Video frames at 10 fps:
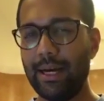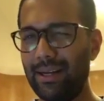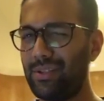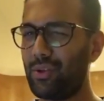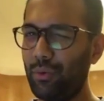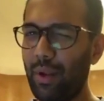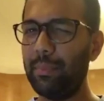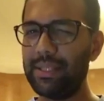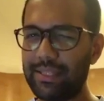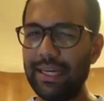So
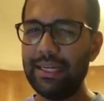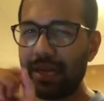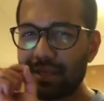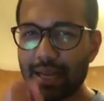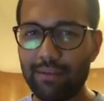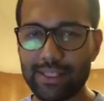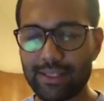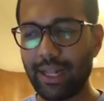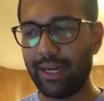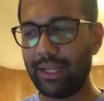OnePlus 3 does have a
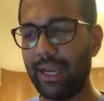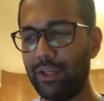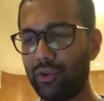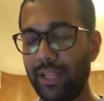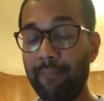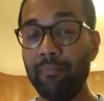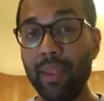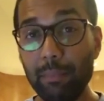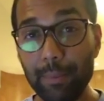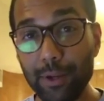slight edge over there.
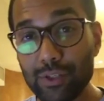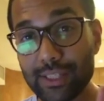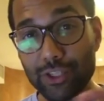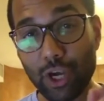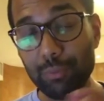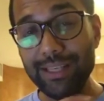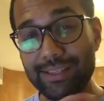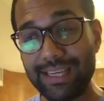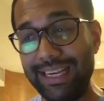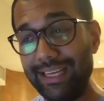But because the Xiaomi
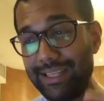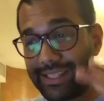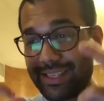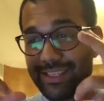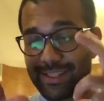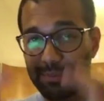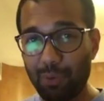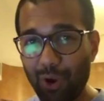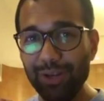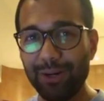screen is
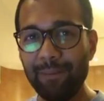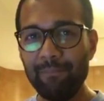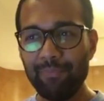smaller,